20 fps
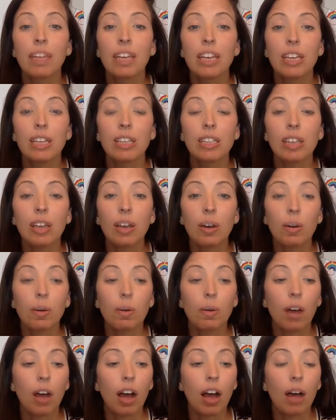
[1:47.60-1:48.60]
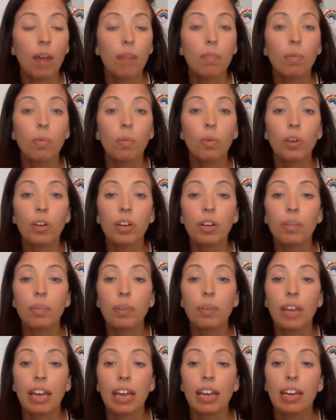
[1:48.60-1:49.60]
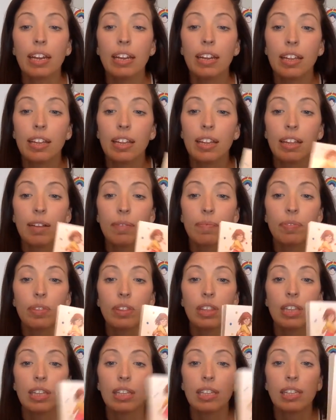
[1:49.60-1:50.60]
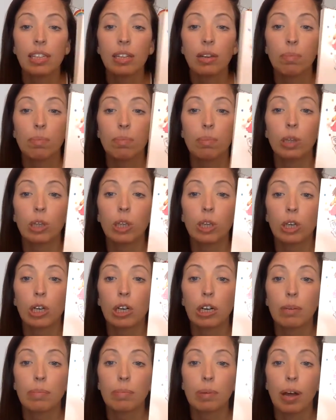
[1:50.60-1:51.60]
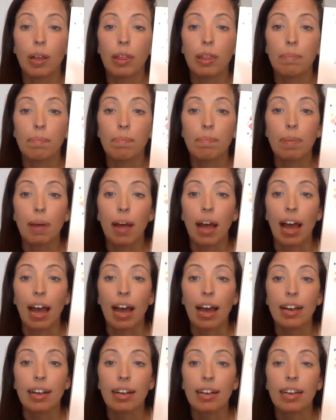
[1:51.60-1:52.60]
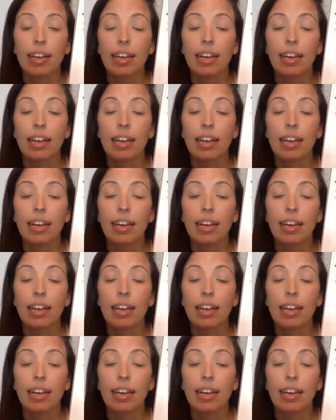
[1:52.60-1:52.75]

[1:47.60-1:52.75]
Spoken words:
So we're going to read this little blurb on the back.